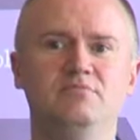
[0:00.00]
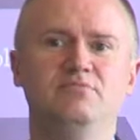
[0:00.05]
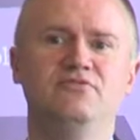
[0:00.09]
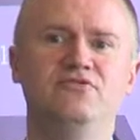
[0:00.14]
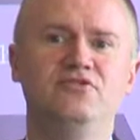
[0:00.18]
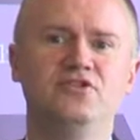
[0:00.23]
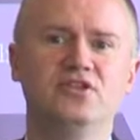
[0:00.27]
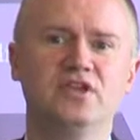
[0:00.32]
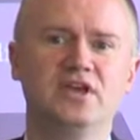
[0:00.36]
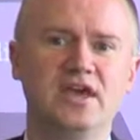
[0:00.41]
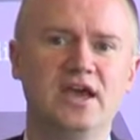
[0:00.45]

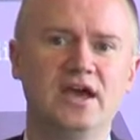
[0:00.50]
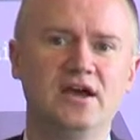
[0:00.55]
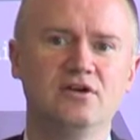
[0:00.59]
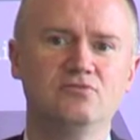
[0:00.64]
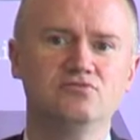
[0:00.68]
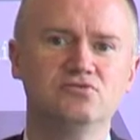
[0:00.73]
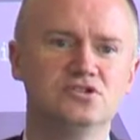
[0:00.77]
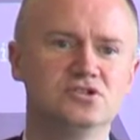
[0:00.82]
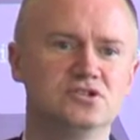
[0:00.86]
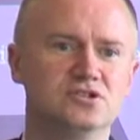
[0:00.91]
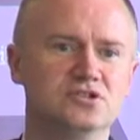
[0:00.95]
for the
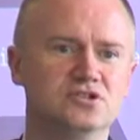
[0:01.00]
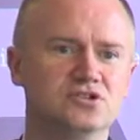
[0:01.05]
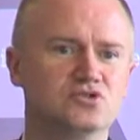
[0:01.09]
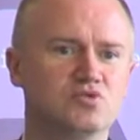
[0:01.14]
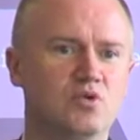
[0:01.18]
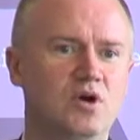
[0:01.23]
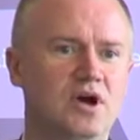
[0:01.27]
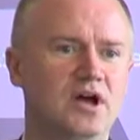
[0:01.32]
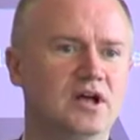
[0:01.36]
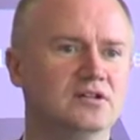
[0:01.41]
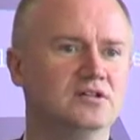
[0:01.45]
count as
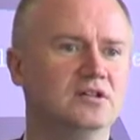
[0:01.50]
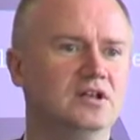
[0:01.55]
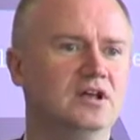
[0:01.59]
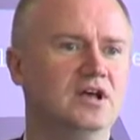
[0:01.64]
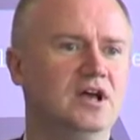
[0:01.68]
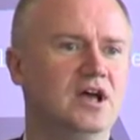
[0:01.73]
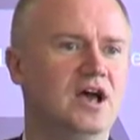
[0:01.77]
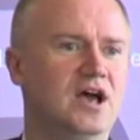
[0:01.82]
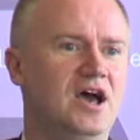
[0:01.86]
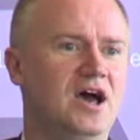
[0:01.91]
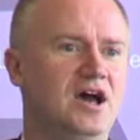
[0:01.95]
well,
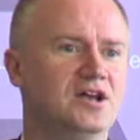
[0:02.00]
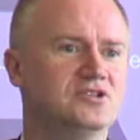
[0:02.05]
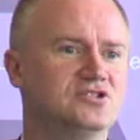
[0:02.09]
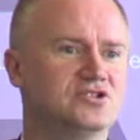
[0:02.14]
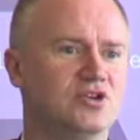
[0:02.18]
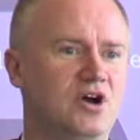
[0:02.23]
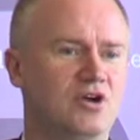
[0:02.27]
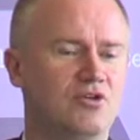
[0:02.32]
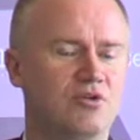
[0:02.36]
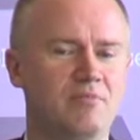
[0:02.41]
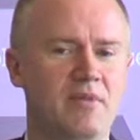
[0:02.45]
and
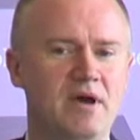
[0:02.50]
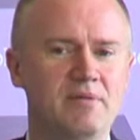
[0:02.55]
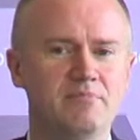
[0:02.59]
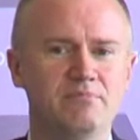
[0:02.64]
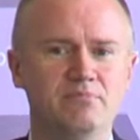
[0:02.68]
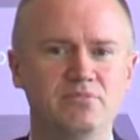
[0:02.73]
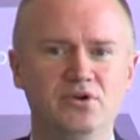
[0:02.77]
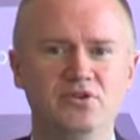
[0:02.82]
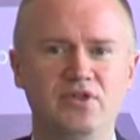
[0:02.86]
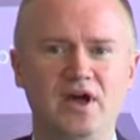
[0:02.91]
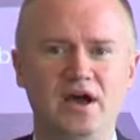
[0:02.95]
so I
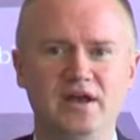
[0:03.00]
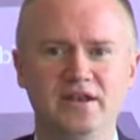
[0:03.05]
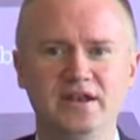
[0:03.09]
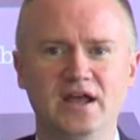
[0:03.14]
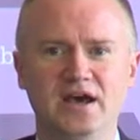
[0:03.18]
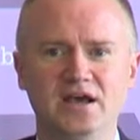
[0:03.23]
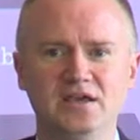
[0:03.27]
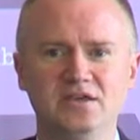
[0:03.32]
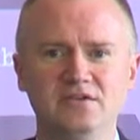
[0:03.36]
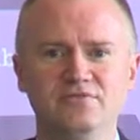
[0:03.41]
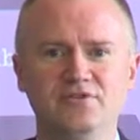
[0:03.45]
remember that
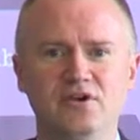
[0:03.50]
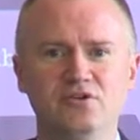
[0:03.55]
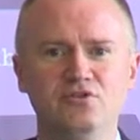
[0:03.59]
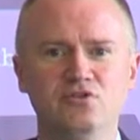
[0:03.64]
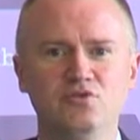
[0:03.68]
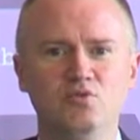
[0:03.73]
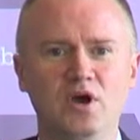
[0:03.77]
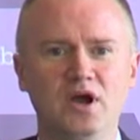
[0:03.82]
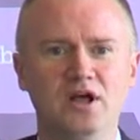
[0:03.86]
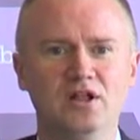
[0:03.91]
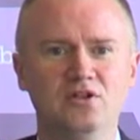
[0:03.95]
night very
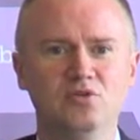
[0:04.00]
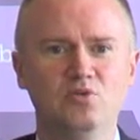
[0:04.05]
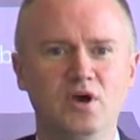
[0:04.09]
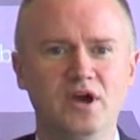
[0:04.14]
well,